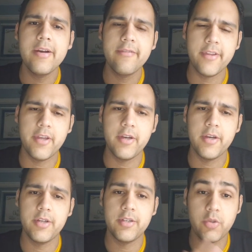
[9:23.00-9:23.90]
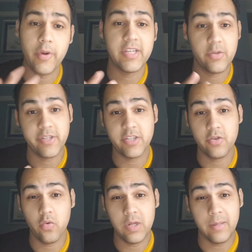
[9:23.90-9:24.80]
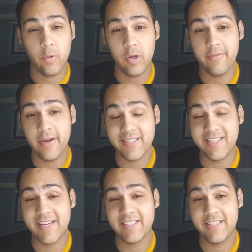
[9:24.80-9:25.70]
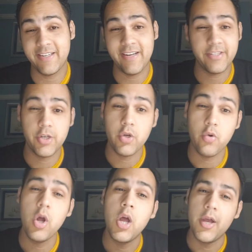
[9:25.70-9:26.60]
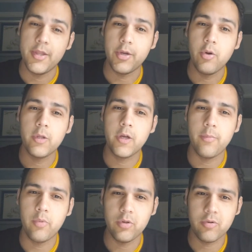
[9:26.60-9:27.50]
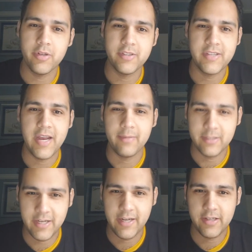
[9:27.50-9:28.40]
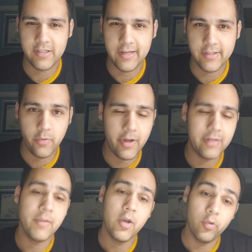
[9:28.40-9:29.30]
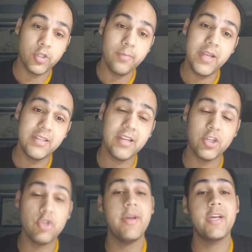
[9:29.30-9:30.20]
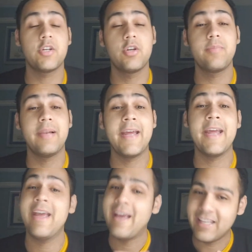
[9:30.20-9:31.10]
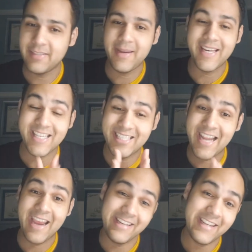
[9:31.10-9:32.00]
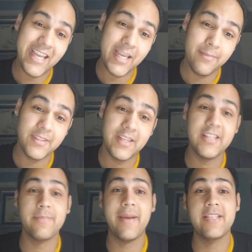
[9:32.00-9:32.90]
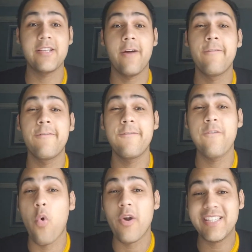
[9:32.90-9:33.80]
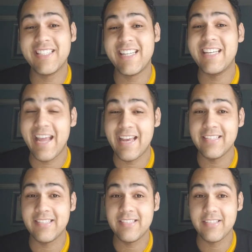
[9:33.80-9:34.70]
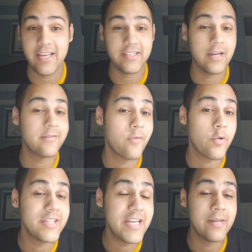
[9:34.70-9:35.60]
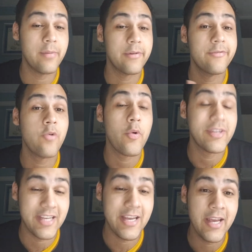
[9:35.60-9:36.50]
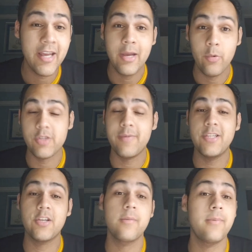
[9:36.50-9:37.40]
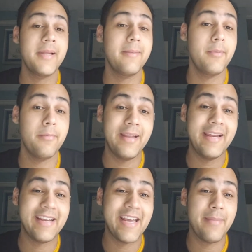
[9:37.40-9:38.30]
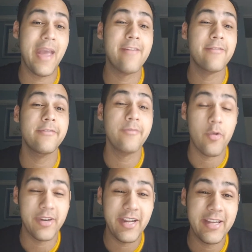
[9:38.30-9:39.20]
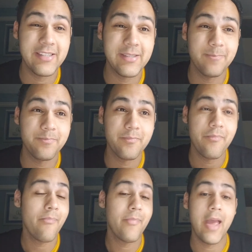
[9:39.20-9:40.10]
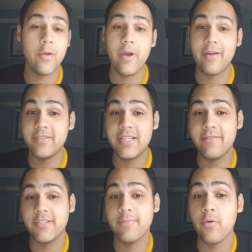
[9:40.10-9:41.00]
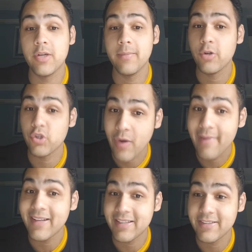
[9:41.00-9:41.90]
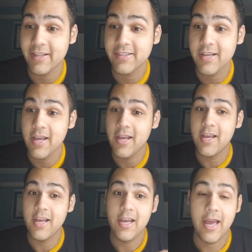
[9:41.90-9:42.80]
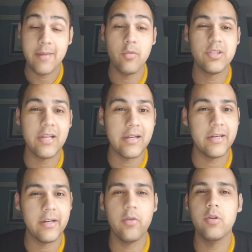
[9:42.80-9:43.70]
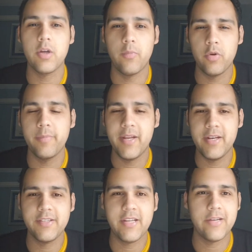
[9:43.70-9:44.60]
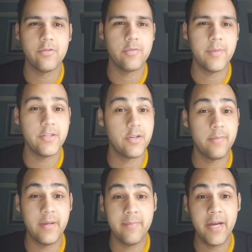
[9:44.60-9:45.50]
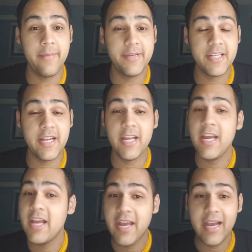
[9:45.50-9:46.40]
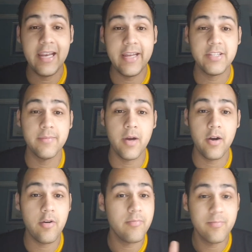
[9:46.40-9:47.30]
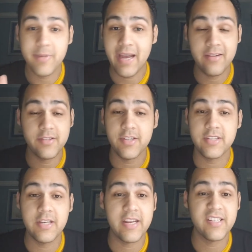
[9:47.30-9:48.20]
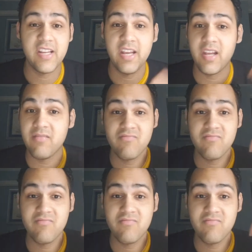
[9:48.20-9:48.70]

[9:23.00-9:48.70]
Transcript: for the 2022 World Cup qualifiers next year. And as you know, the Gold Cup will run simultaneously as well, which means that Jamaica could play as many as 10 games in the space of 40 days. Yes, not 14, but 40, which means you could be playing a game every 4 days. And we haven't even spoken about travel as yet. And most likely the Gold Cup will be in the States, which means you could be in Miami today, LA tomorrow, Kansas the next day,